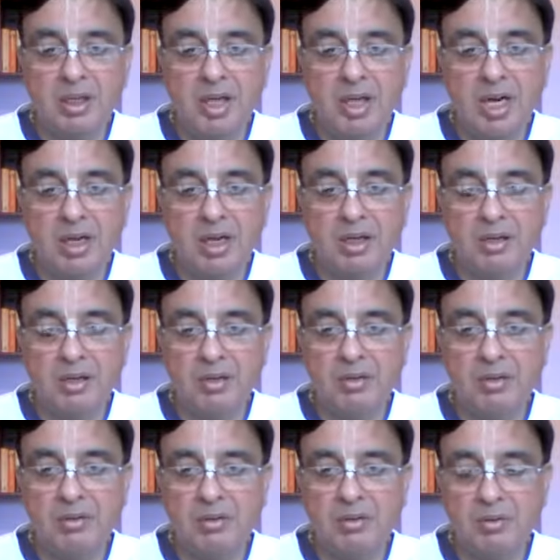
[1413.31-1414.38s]
and
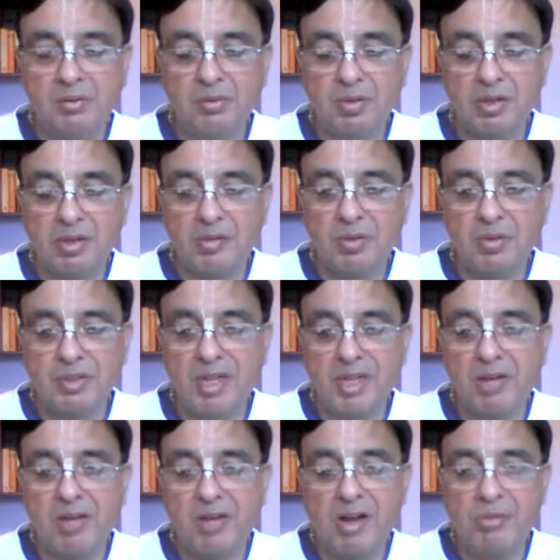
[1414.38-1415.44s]
whatever we
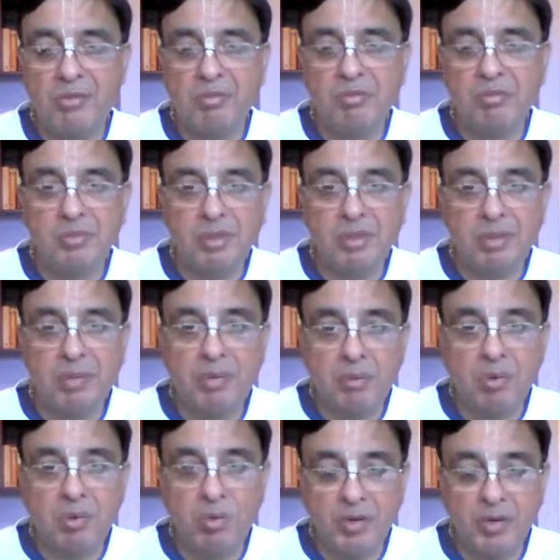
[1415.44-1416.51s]
say will have, you know, a bit
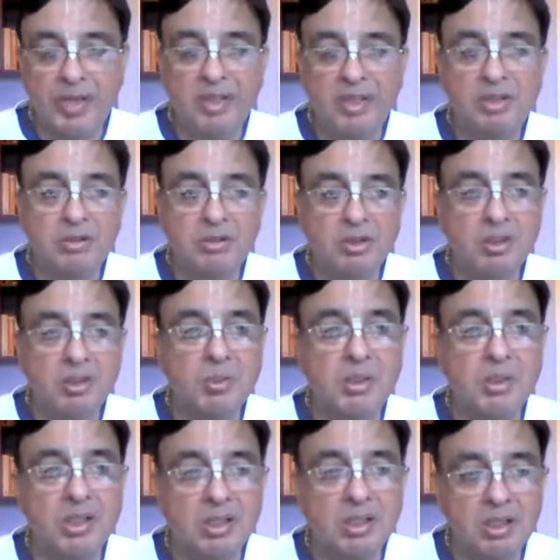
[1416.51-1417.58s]
more weight,
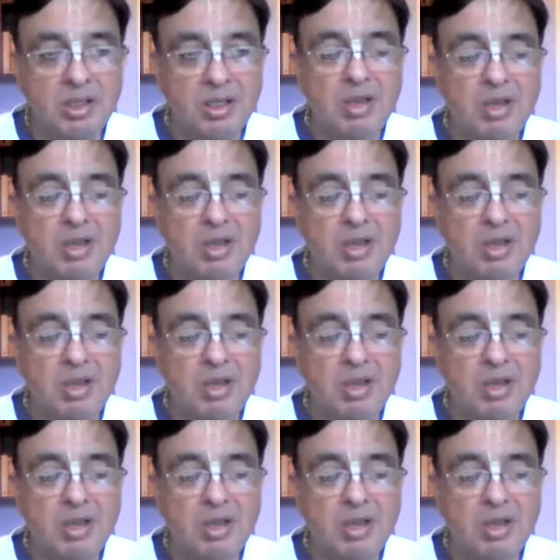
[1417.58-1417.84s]
substance.